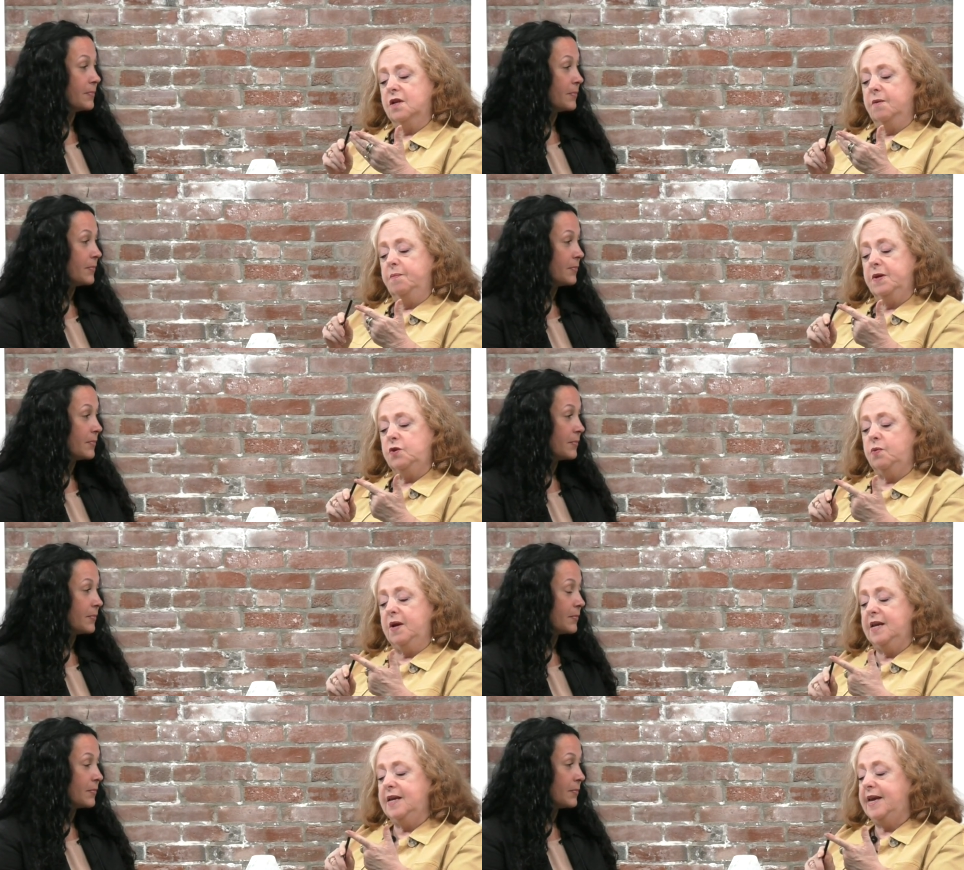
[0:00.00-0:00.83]

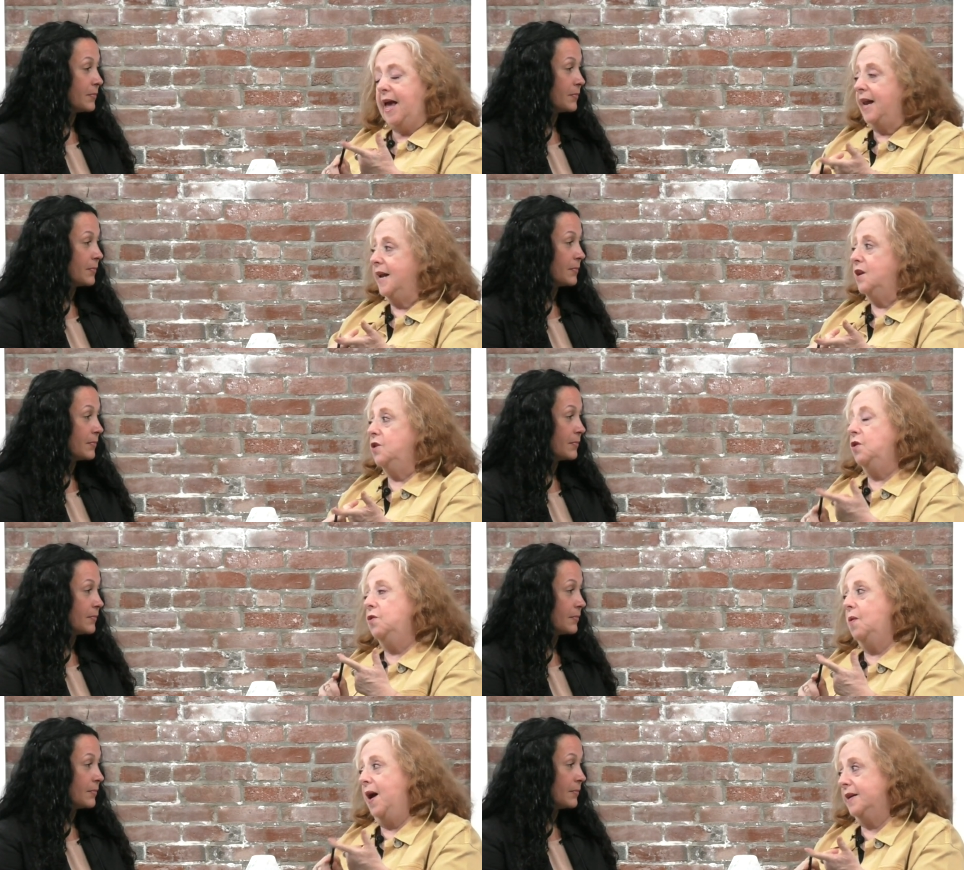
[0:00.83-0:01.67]
Speaker 1: between getting
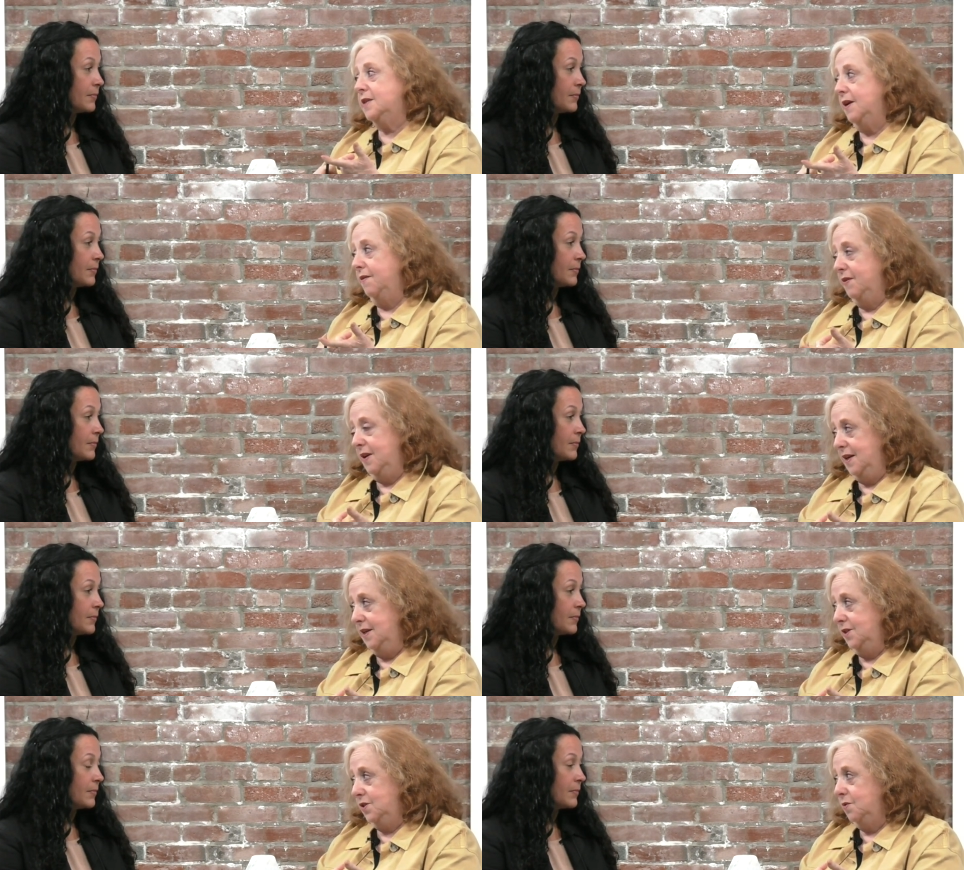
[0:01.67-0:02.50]
new
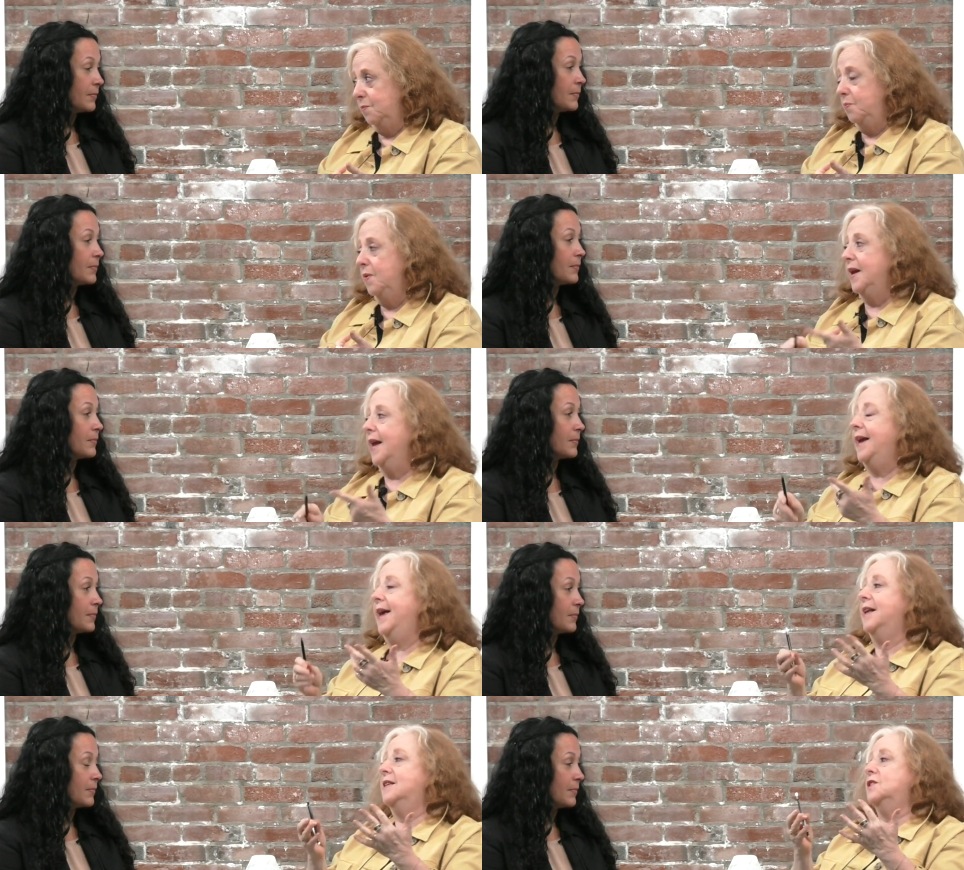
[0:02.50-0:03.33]
activities or bringing
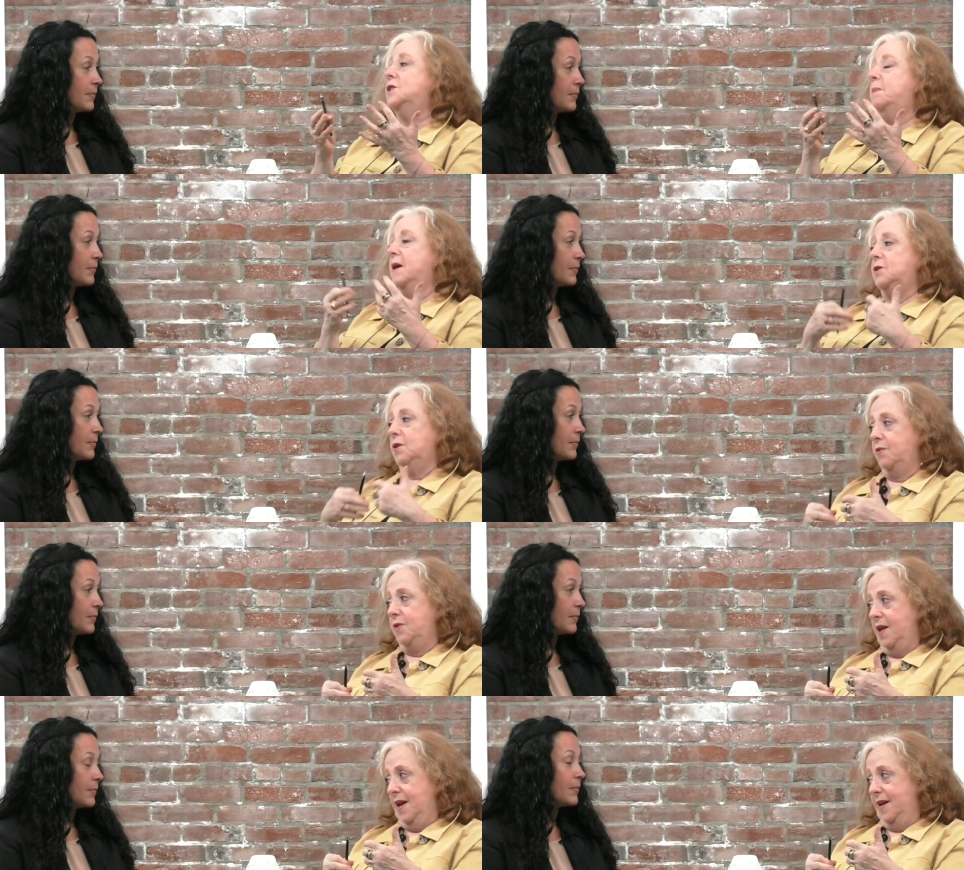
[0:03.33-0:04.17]
in special
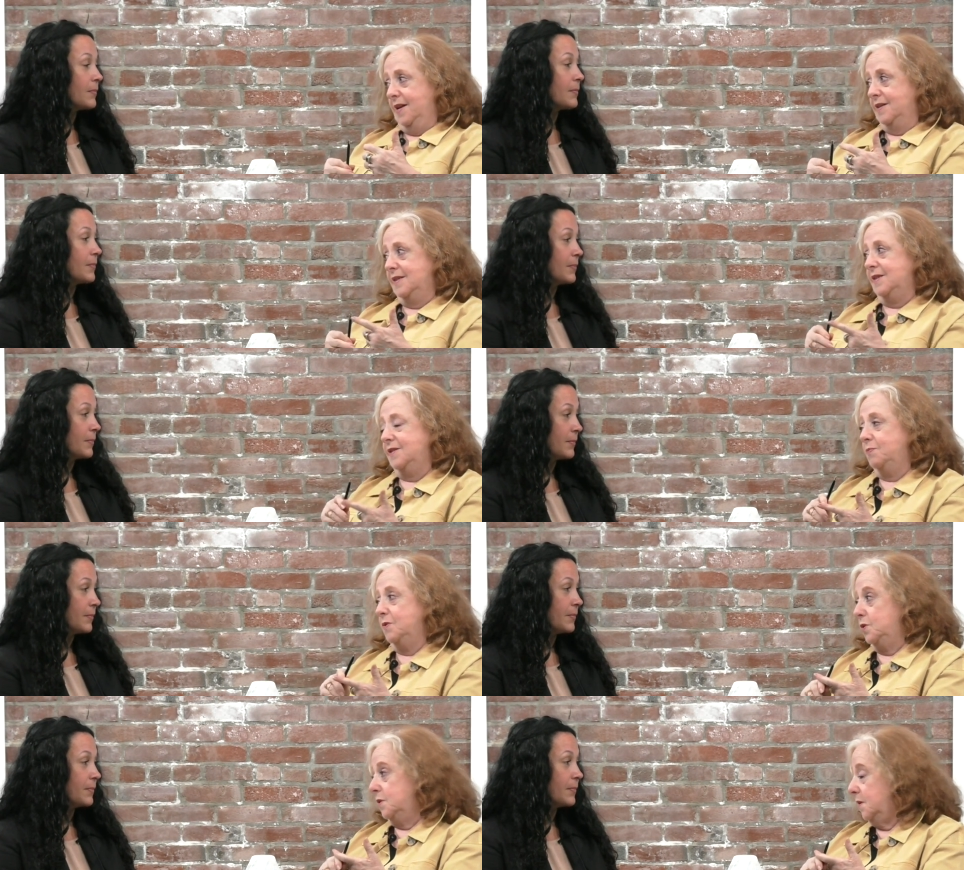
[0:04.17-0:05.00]
things,
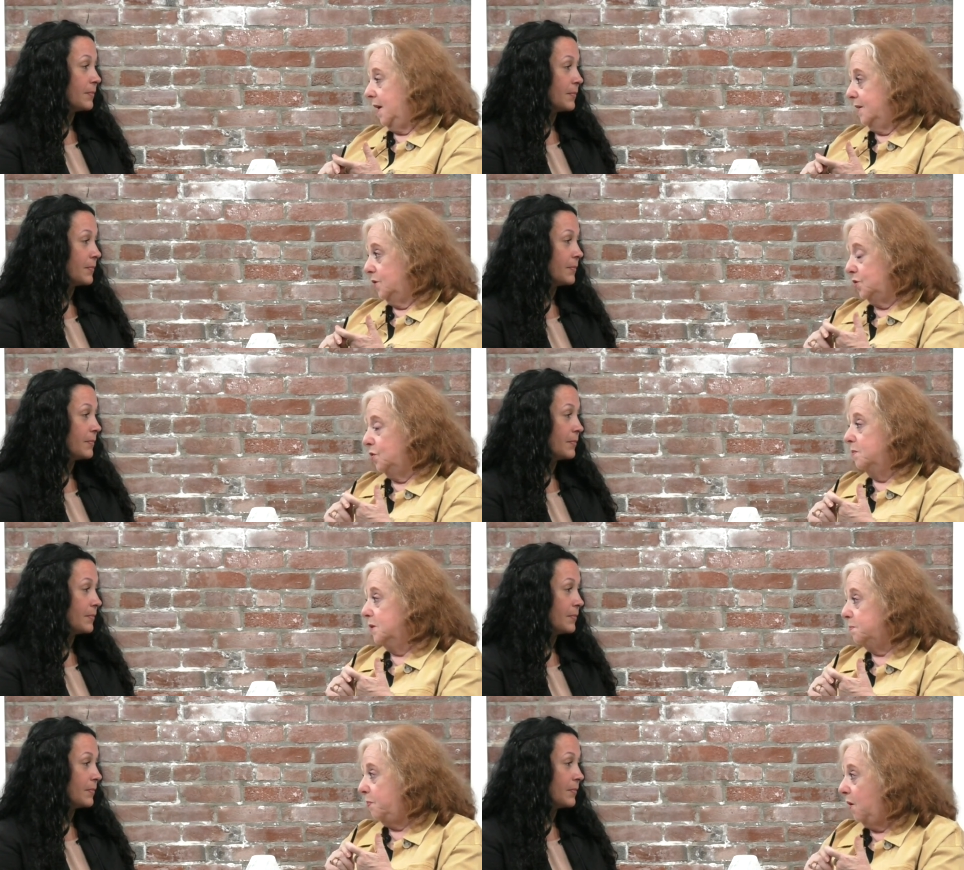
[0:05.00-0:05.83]
which I assume is
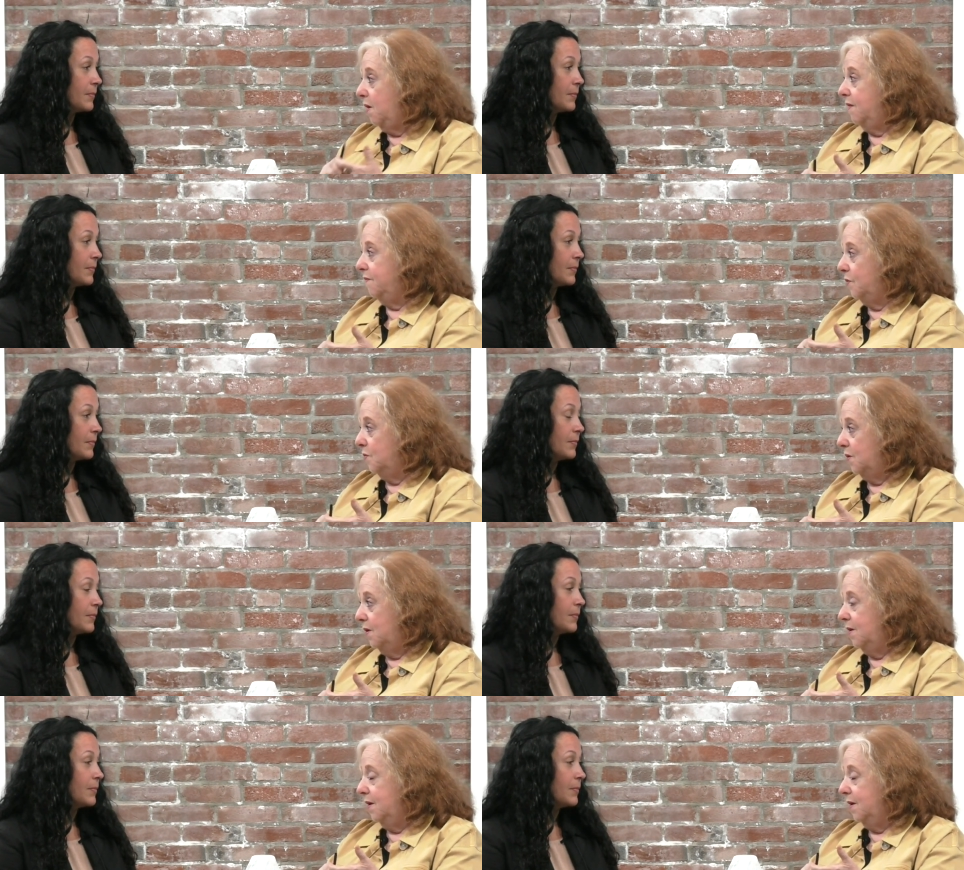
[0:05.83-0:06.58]
part of your...